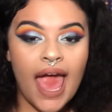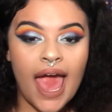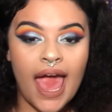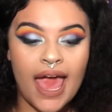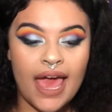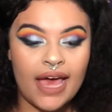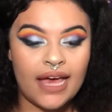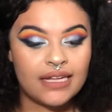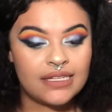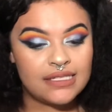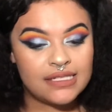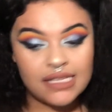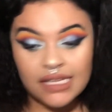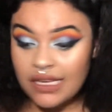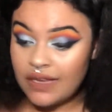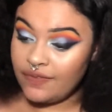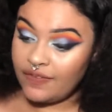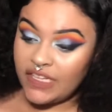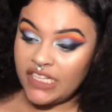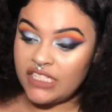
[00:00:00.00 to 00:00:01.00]
and
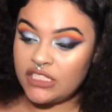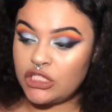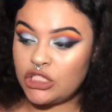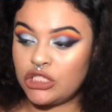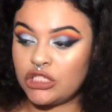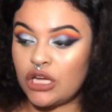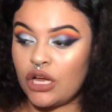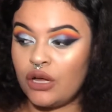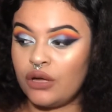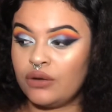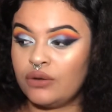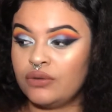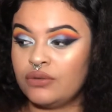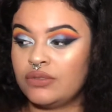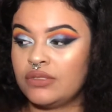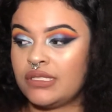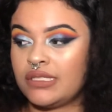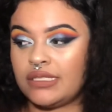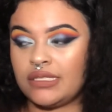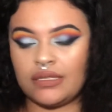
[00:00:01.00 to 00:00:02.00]
TV
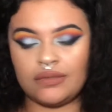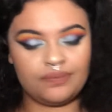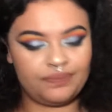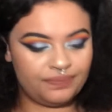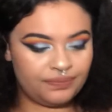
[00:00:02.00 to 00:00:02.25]
shows,